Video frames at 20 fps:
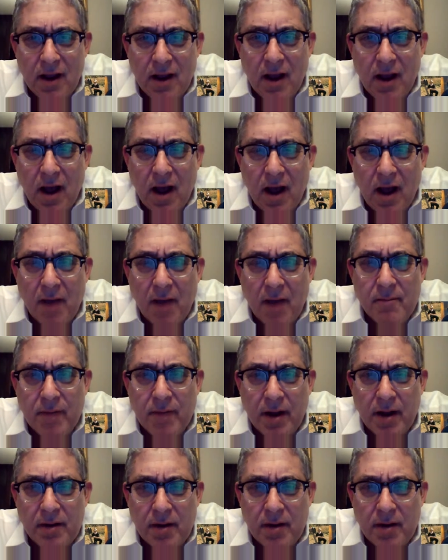
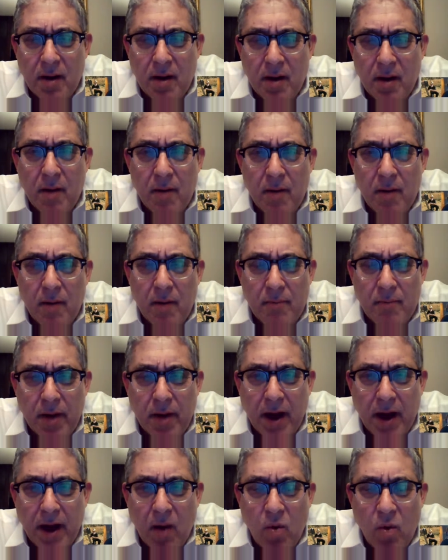Yes. But
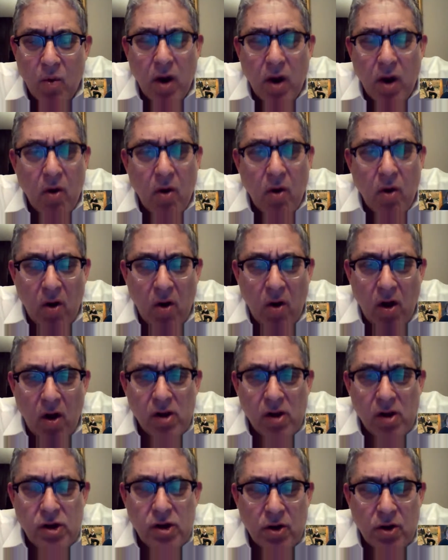I want all
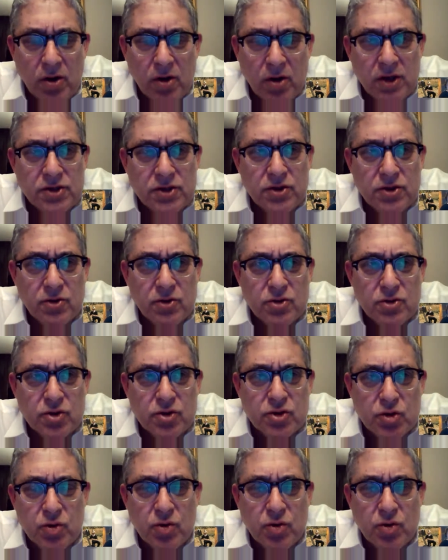your listeners
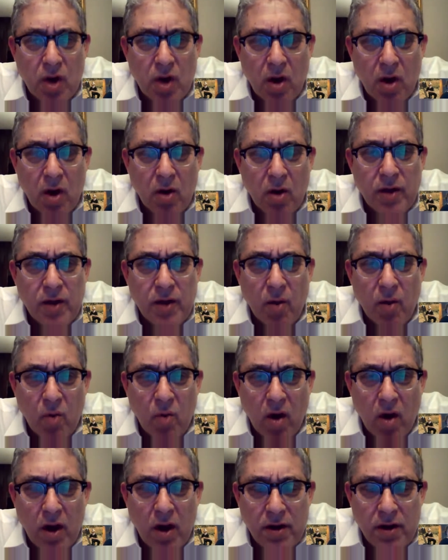to know that
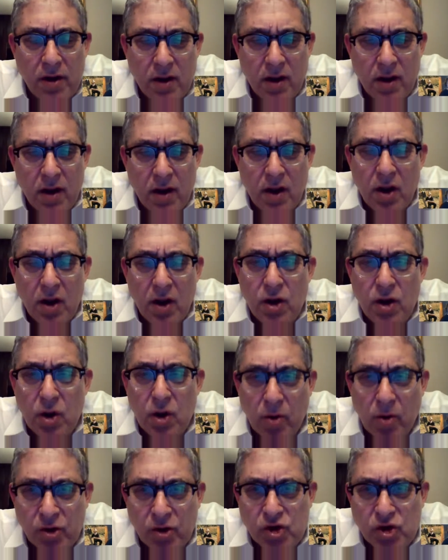one,
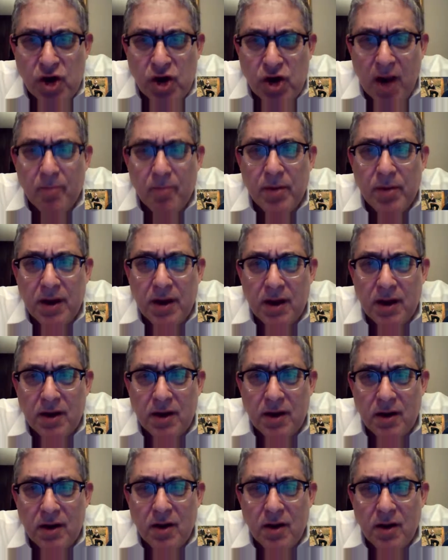you're a
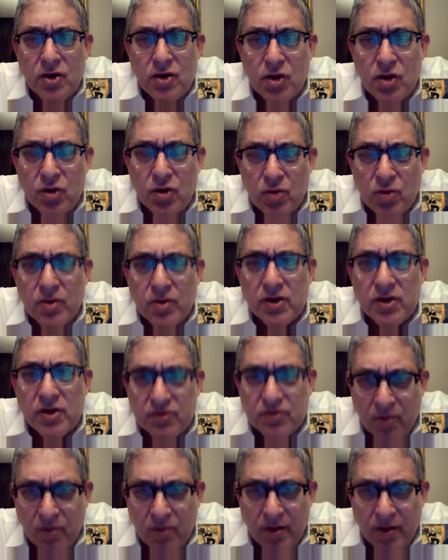champion to do this
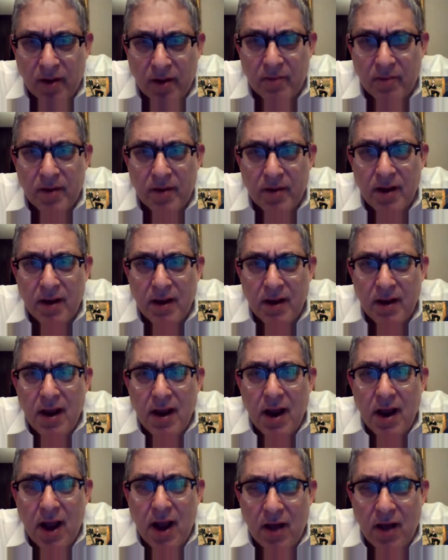for them.
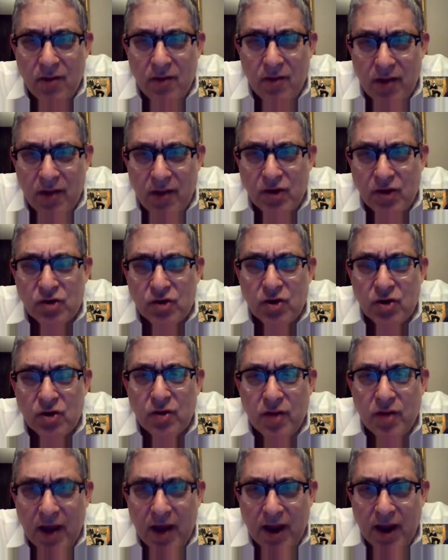And they should
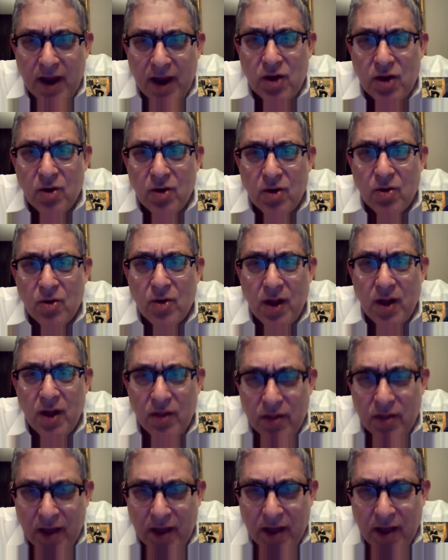thank you and
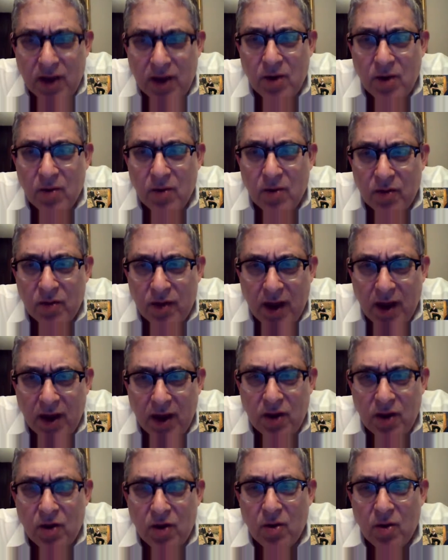thank you and
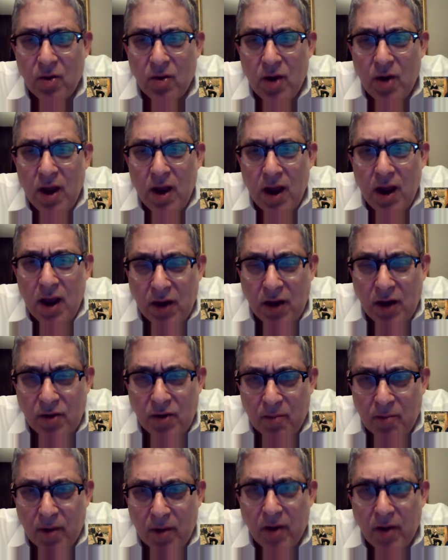thank you and your
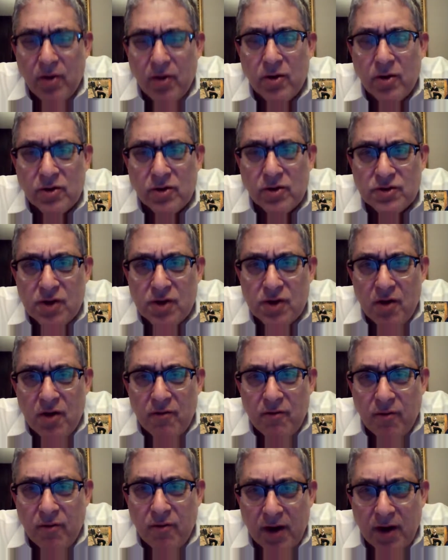partners
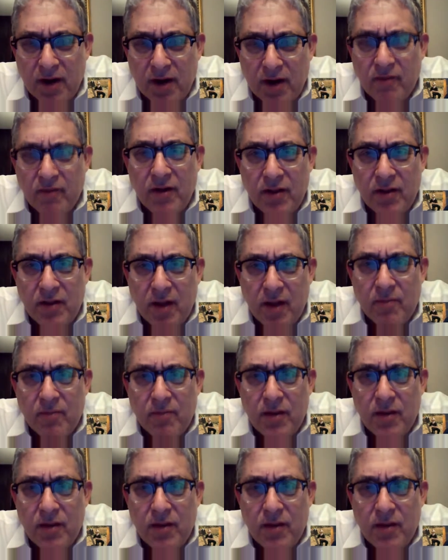for giving them